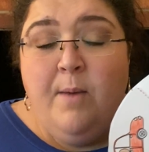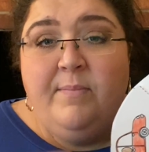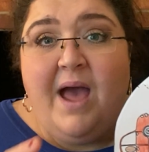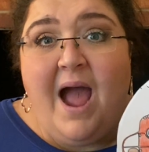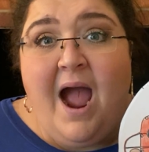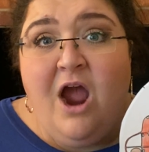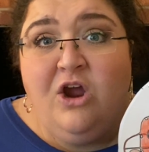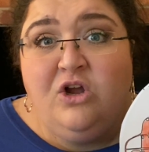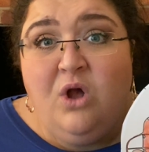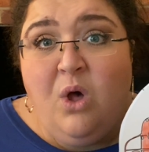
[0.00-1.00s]
But our
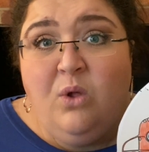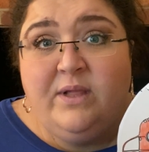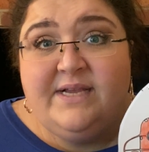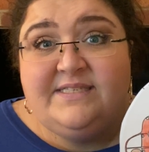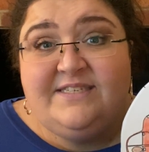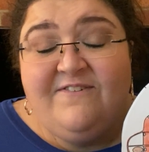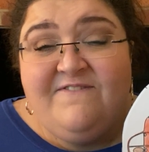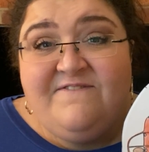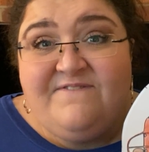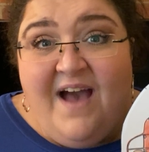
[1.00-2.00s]
goal is to
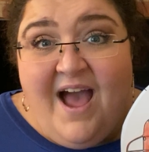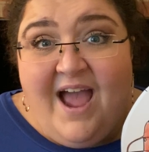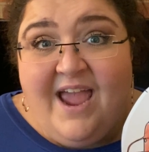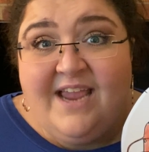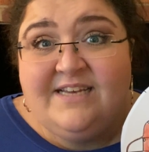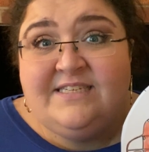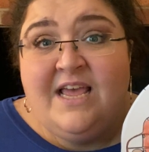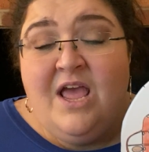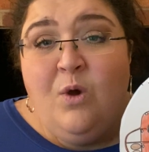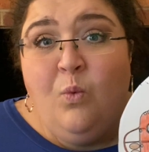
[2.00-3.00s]
find
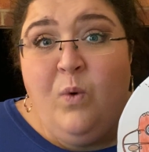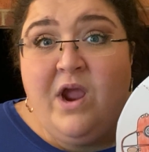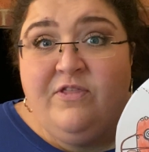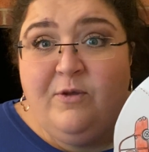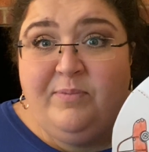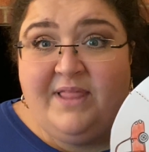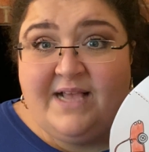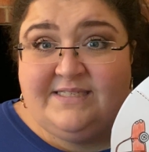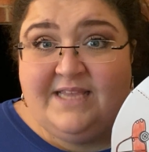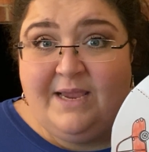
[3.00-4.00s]
where the
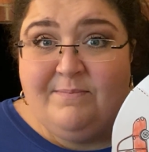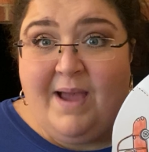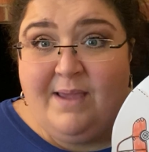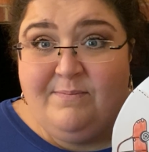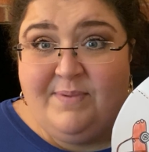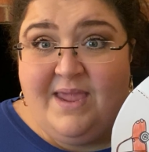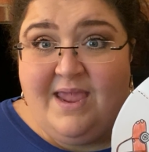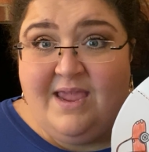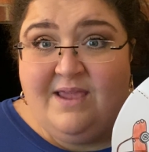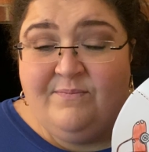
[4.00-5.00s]
blessing might
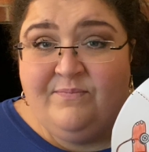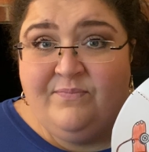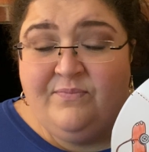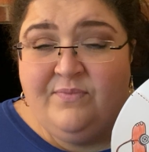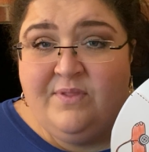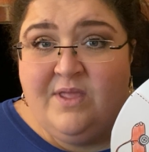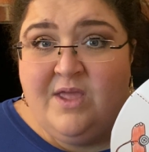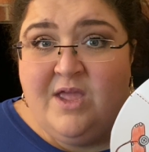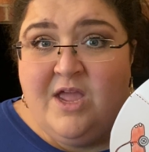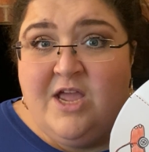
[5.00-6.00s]
be.
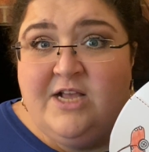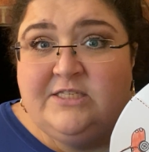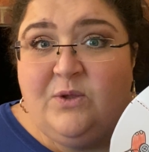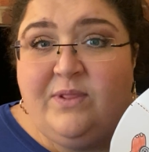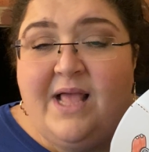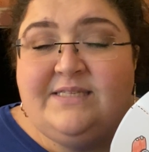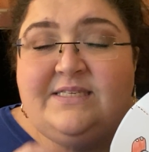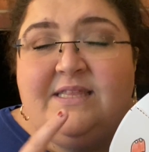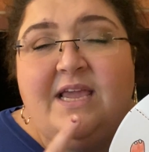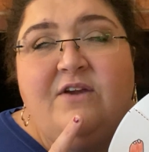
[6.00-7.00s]
So let's
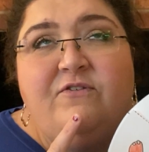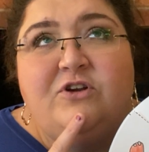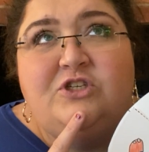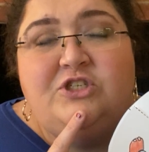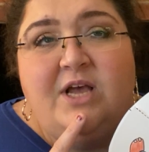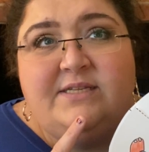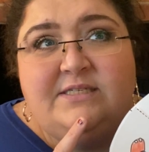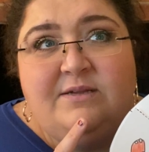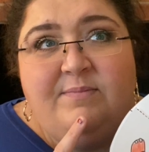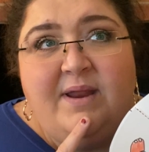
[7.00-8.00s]
think for
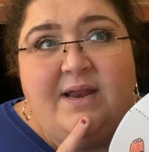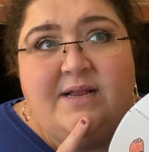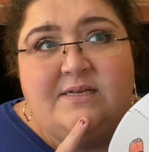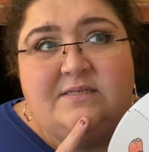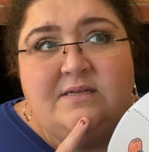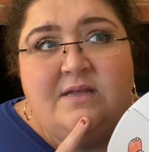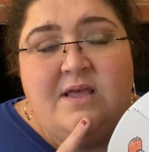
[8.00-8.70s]
just a minute.